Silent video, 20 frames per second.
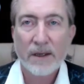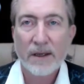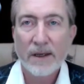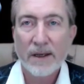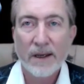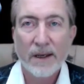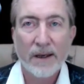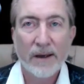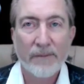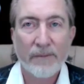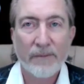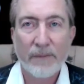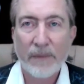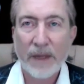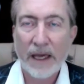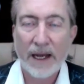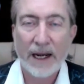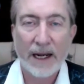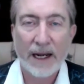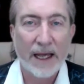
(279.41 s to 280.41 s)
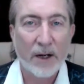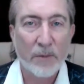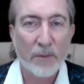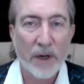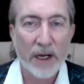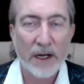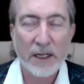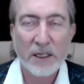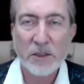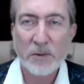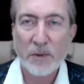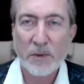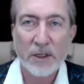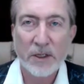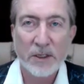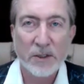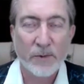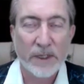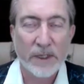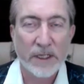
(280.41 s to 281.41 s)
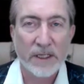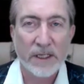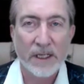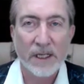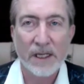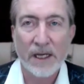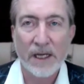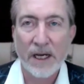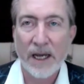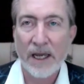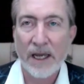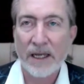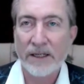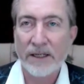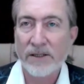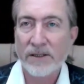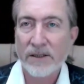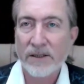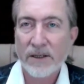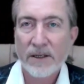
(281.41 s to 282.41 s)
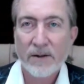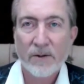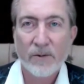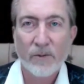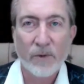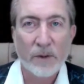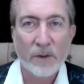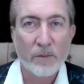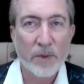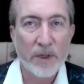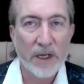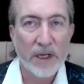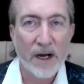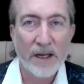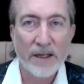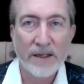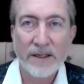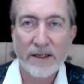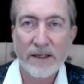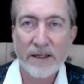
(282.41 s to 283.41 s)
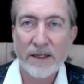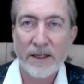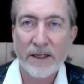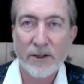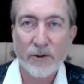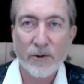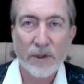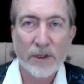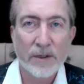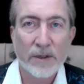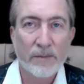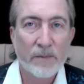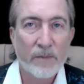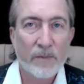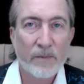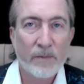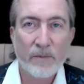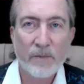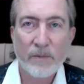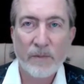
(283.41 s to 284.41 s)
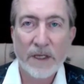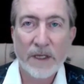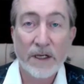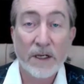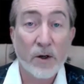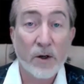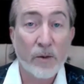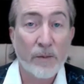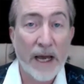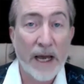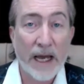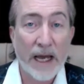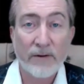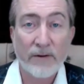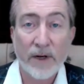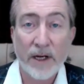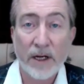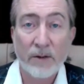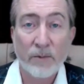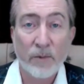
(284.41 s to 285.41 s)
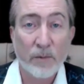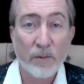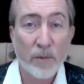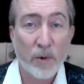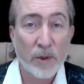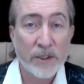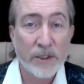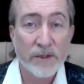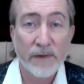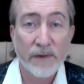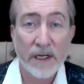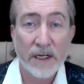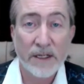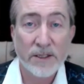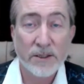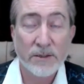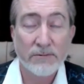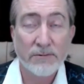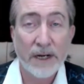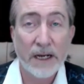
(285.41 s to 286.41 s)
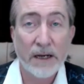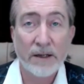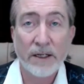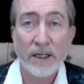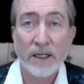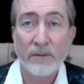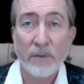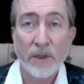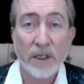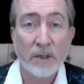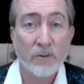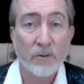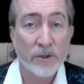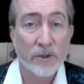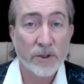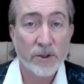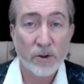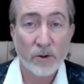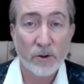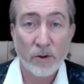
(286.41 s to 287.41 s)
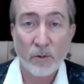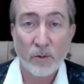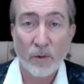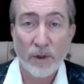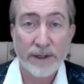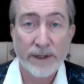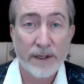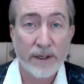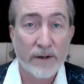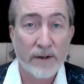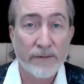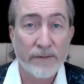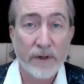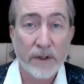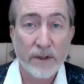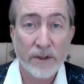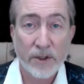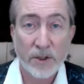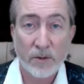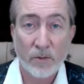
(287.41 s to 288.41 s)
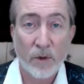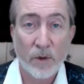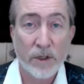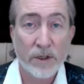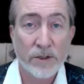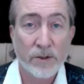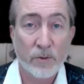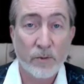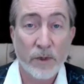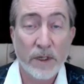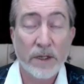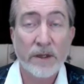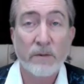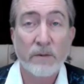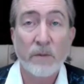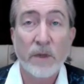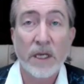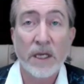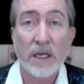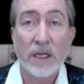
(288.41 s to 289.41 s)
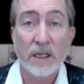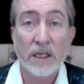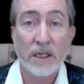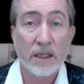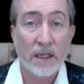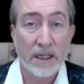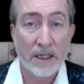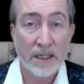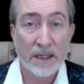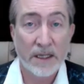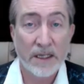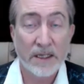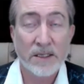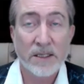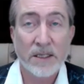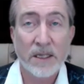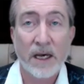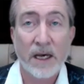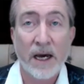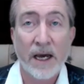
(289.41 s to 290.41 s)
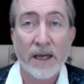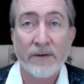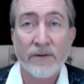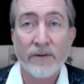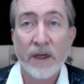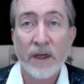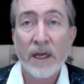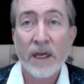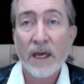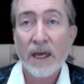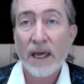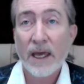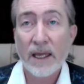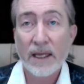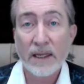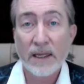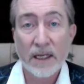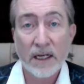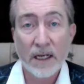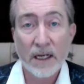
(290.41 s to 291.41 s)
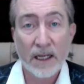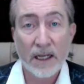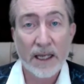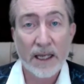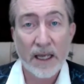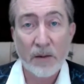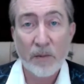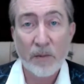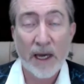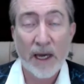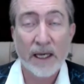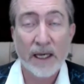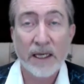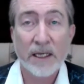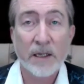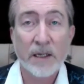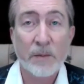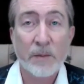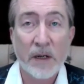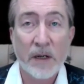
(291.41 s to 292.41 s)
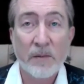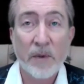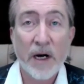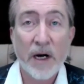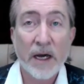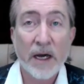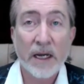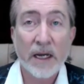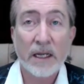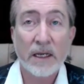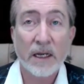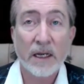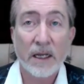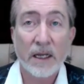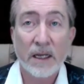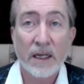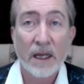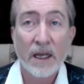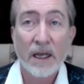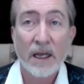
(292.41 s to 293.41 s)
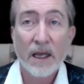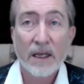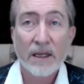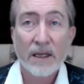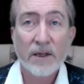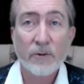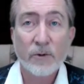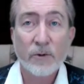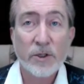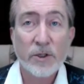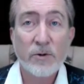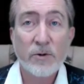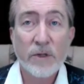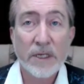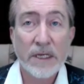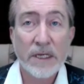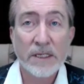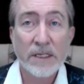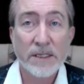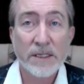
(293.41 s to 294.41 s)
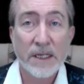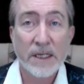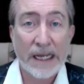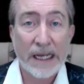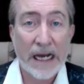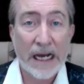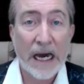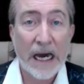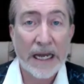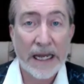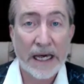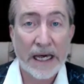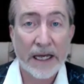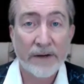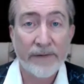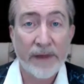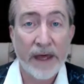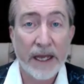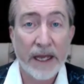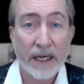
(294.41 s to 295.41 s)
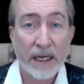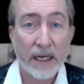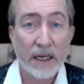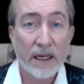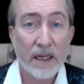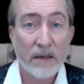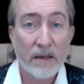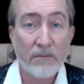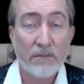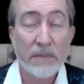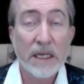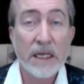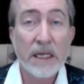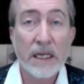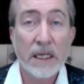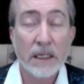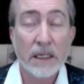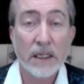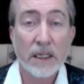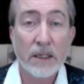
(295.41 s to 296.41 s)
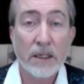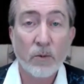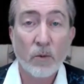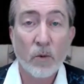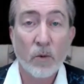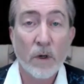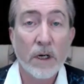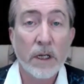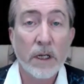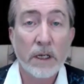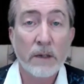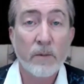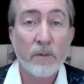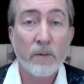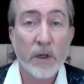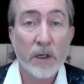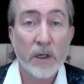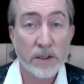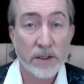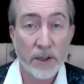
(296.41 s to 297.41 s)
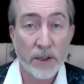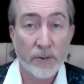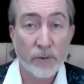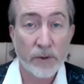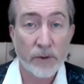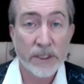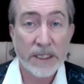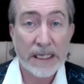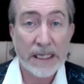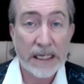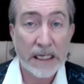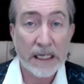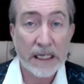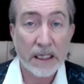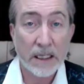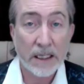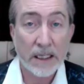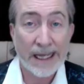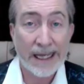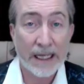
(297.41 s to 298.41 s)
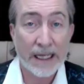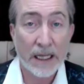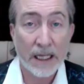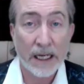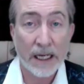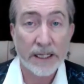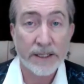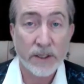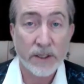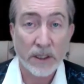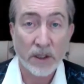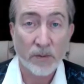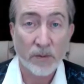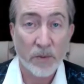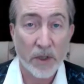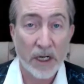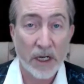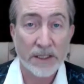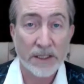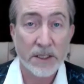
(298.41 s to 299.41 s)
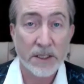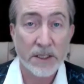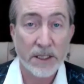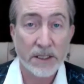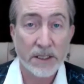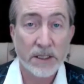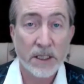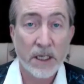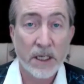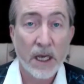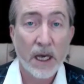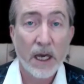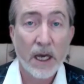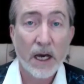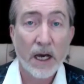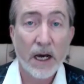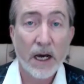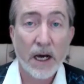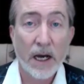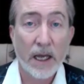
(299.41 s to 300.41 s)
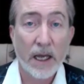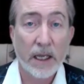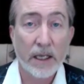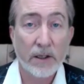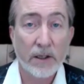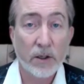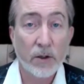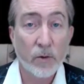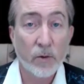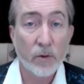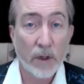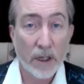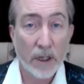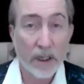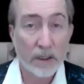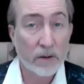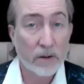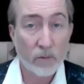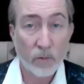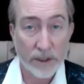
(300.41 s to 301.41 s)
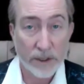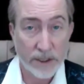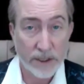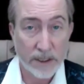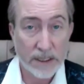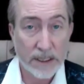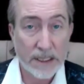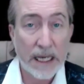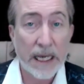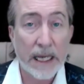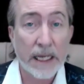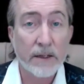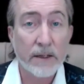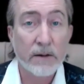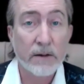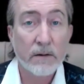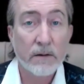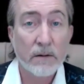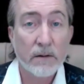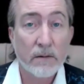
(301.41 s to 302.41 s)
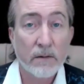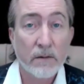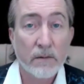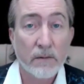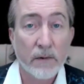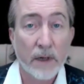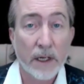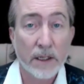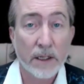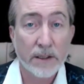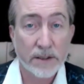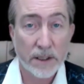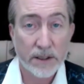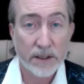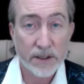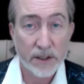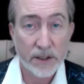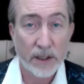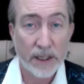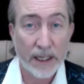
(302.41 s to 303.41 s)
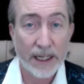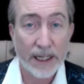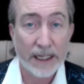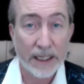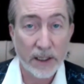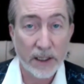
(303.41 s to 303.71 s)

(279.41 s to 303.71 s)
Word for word: uh, had an out of body experience, went into light, went beyond it into a indigo background with points of light surrounding me, was told what their function was with me in, in this life. And then I came back into my body. And I there were two things that I got out of that immediately. One, because I was thinking and analyzing the process, I knew I wasn't dead, right? Because I still had an